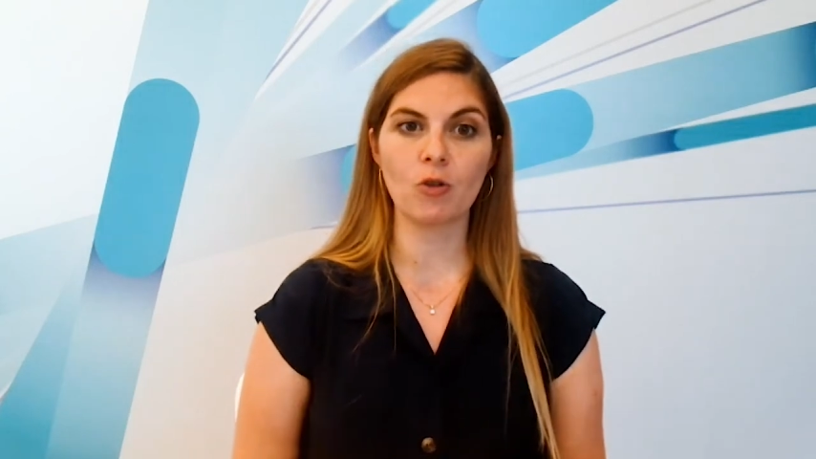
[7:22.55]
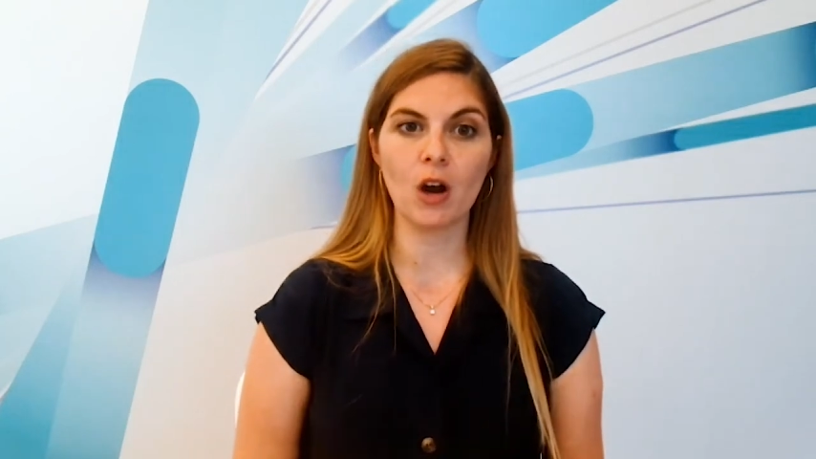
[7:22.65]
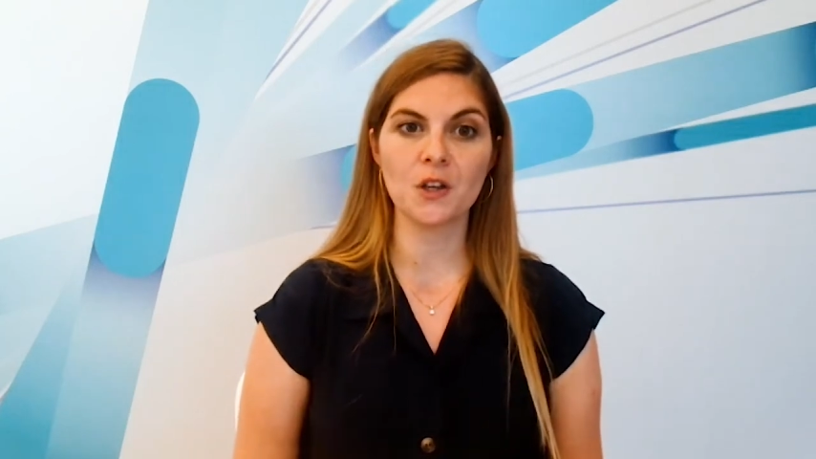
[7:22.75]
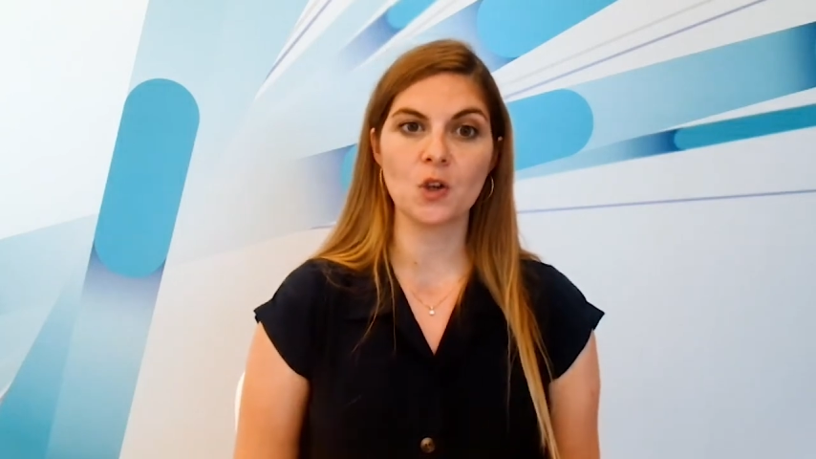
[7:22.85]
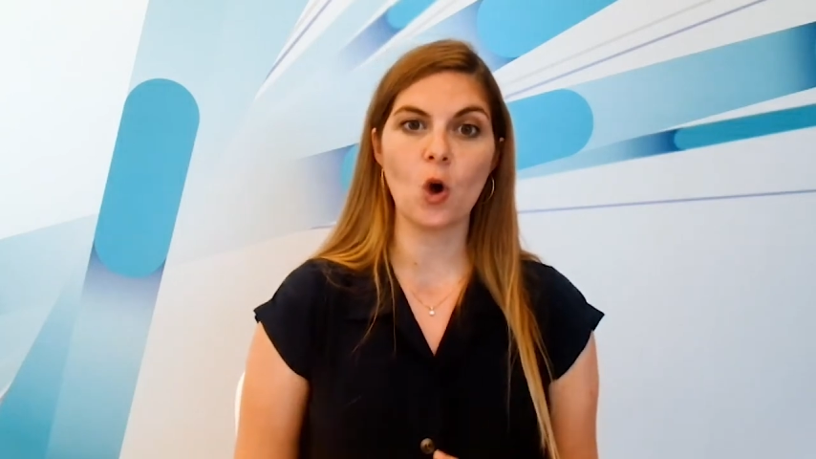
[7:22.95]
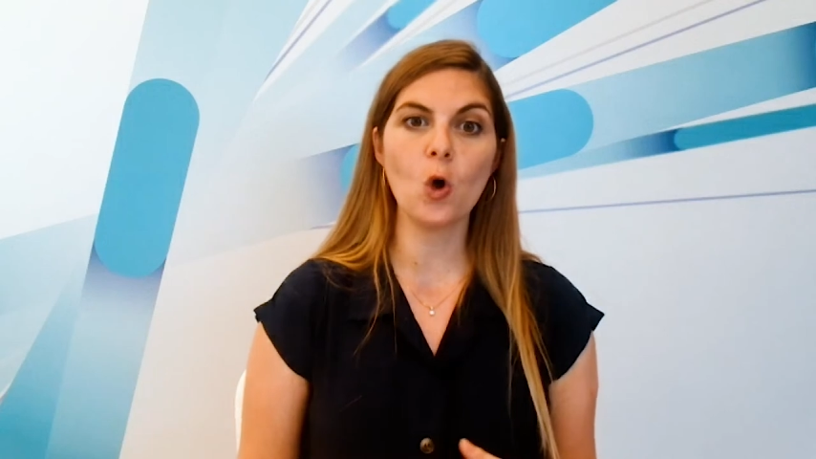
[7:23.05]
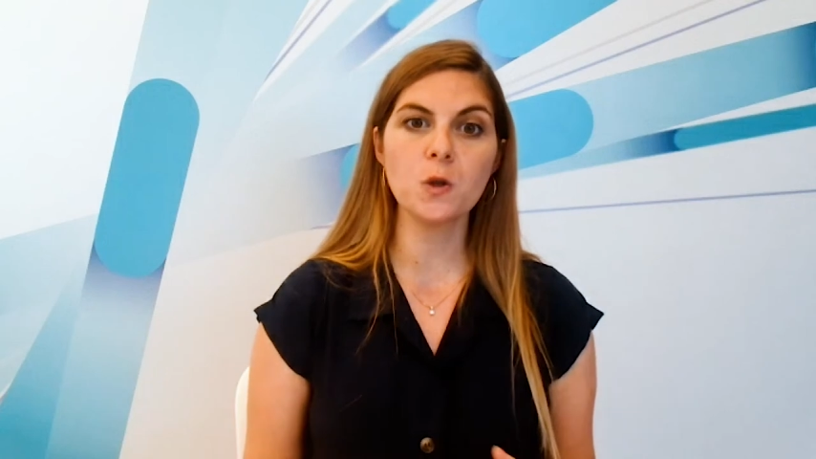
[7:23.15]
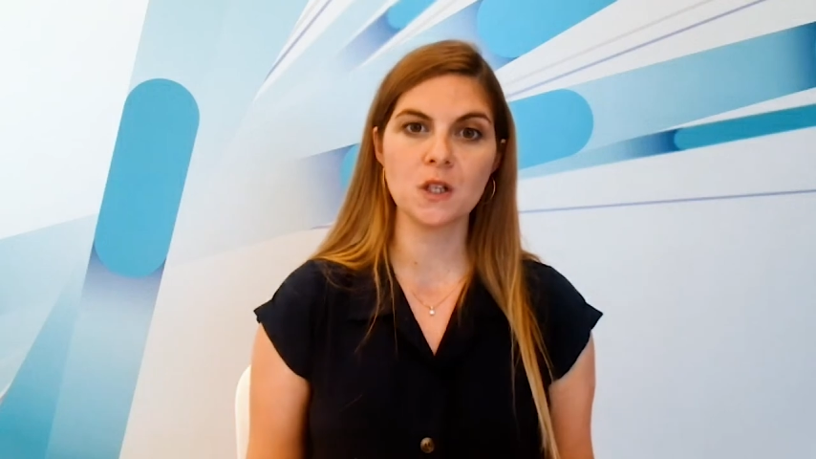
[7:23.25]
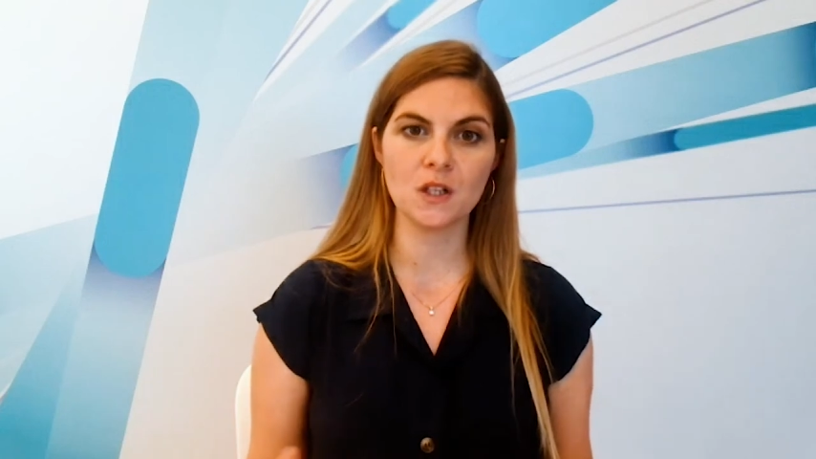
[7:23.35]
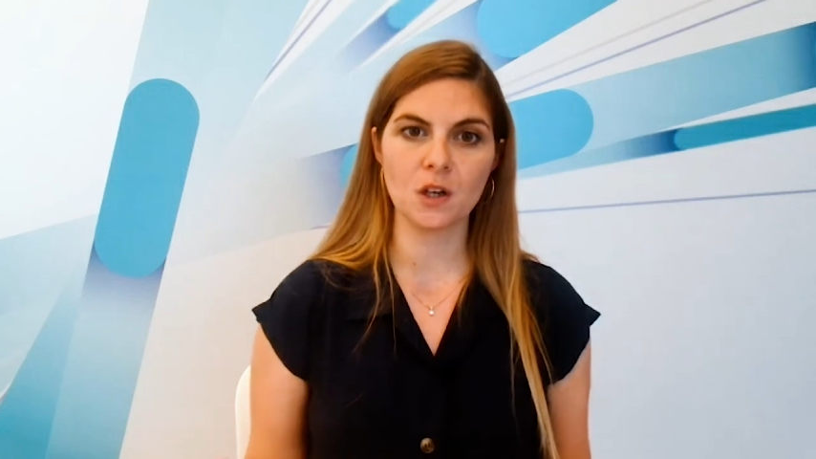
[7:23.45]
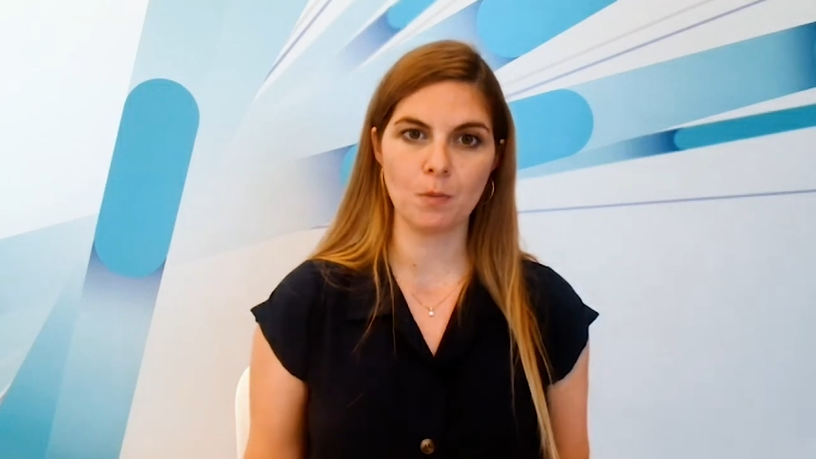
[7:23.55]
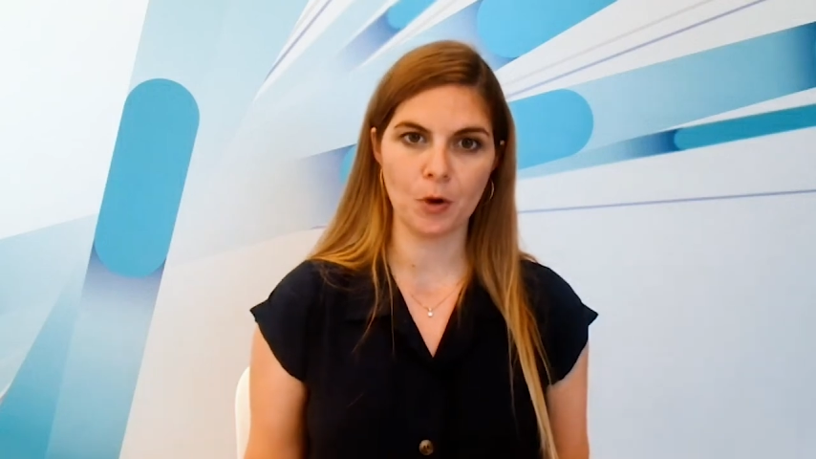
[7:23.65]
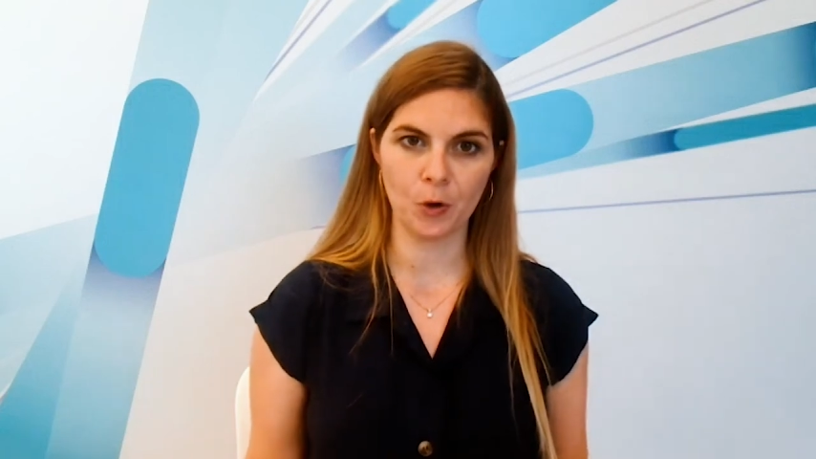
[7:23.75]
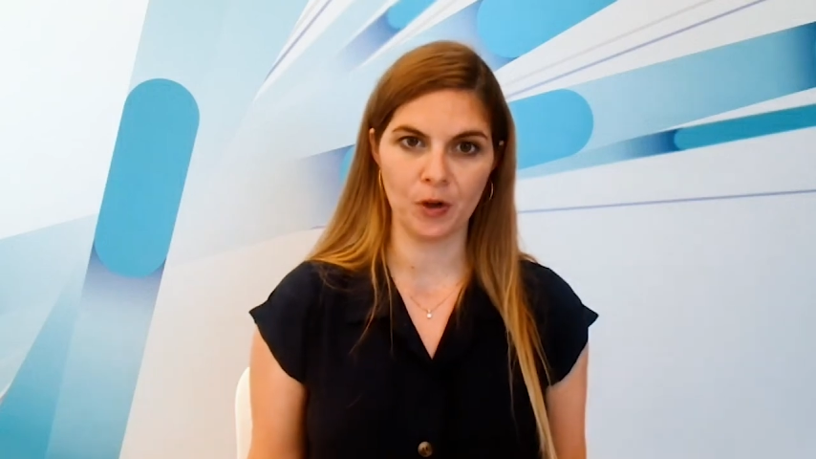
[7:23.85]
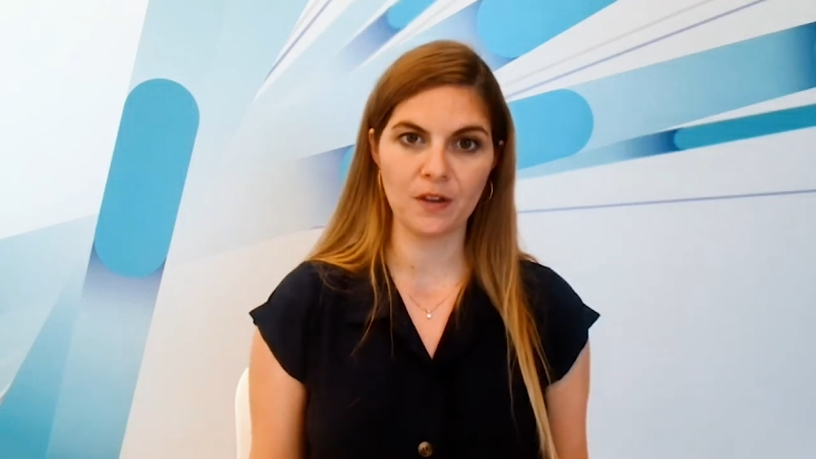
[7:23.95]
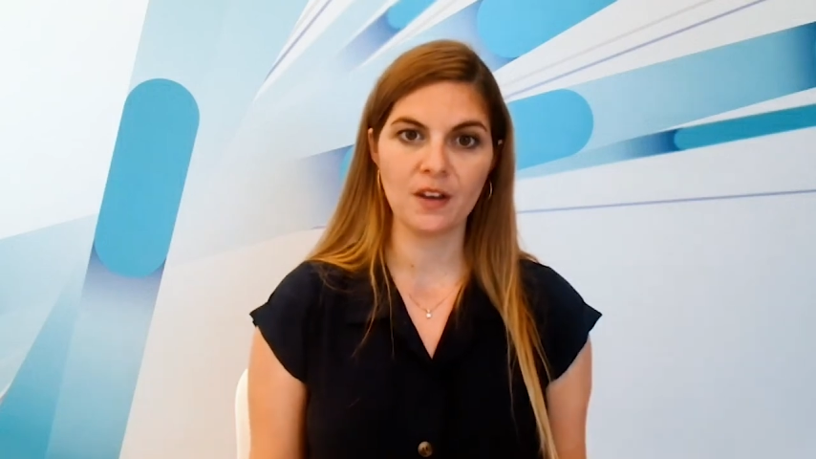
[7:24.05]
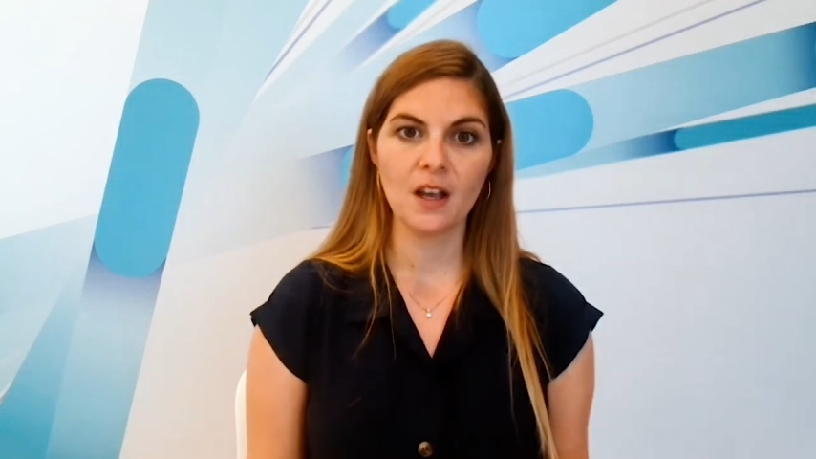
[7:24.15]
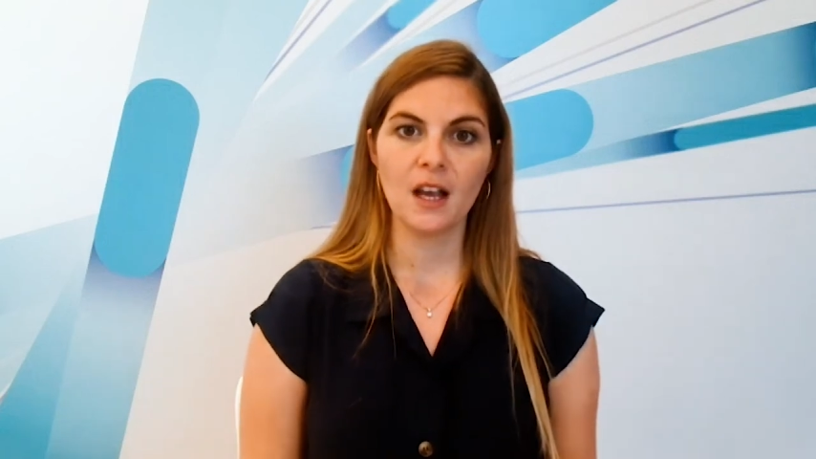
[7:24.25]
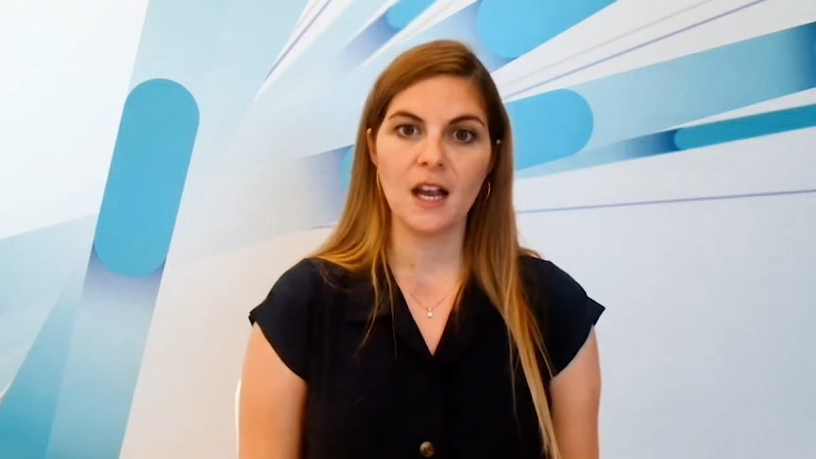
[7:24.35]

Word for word: across all these components